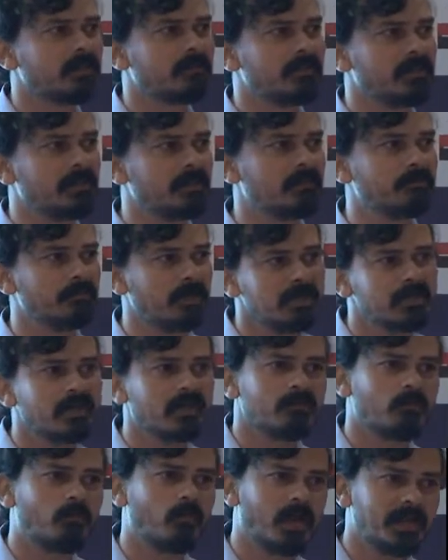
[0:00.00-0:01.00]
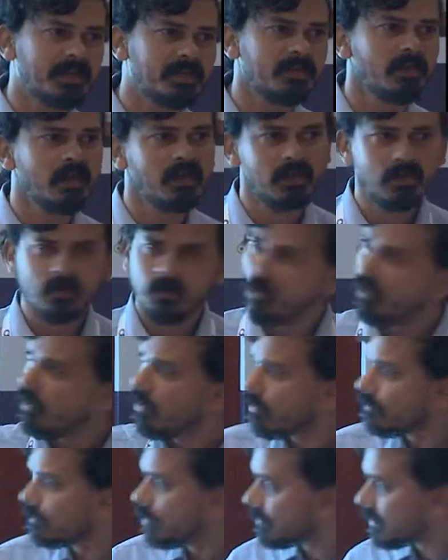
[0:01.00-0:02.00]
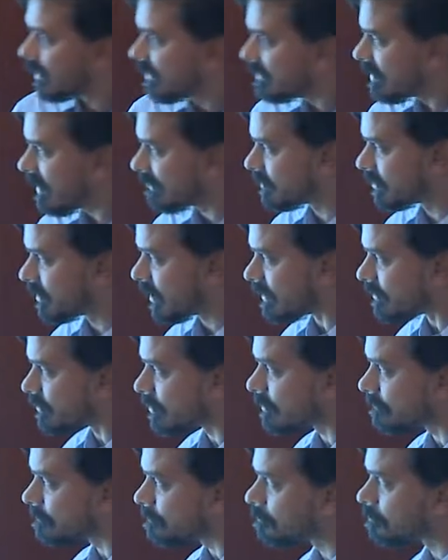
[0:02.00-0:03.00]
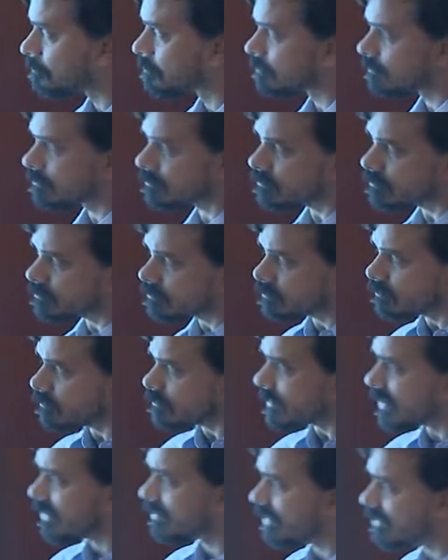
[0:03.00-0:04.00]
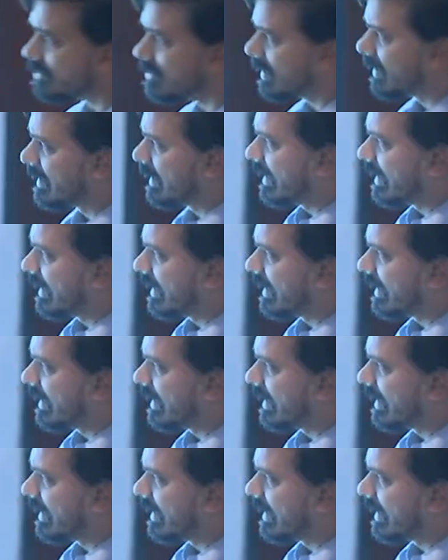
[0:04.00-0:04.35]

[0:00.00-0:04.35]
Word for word: are being built and why all of those things have changed, right?